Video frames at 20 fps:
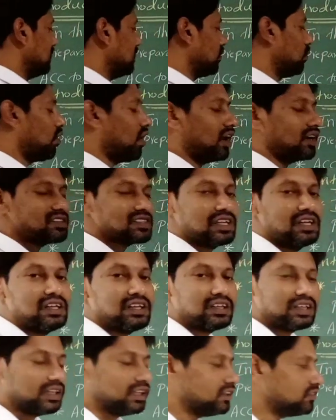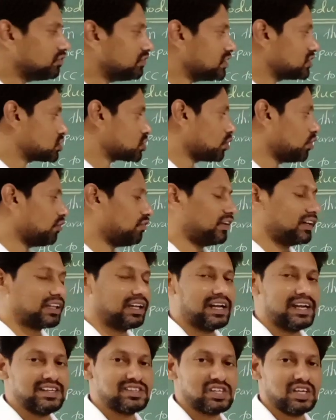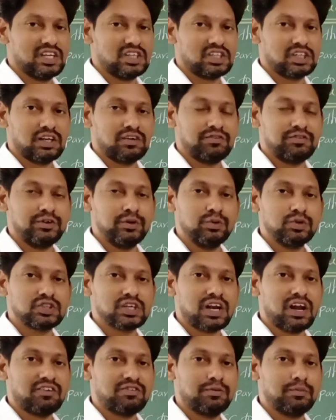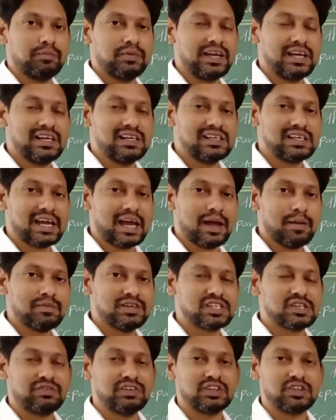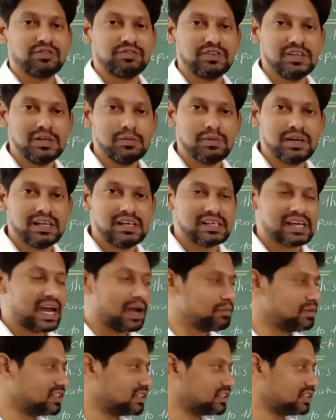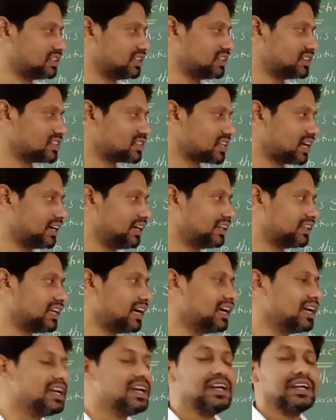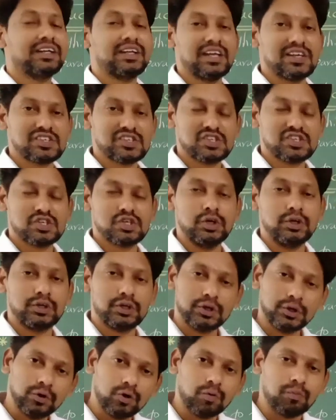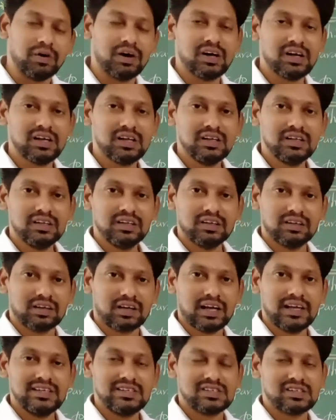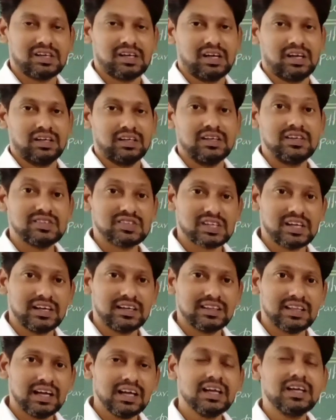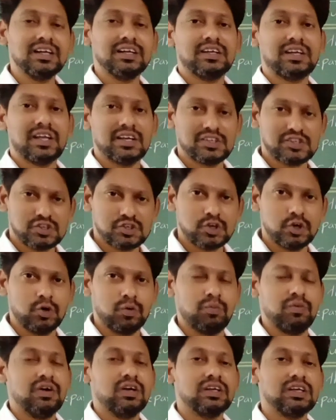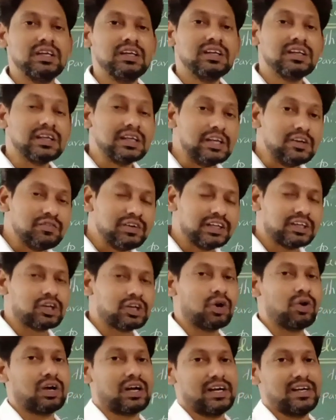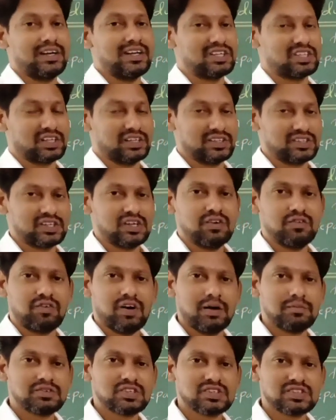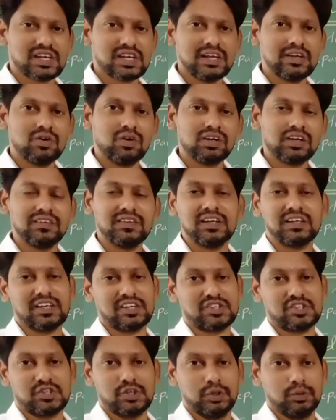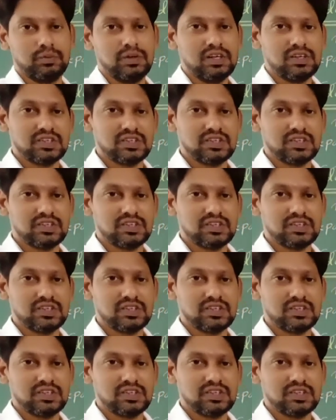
What? In vitro fertilization, fusion of male gamete with female gamete inside the test tube, right, inside the test tube in vitro conditions, forms a zygote in the test tube.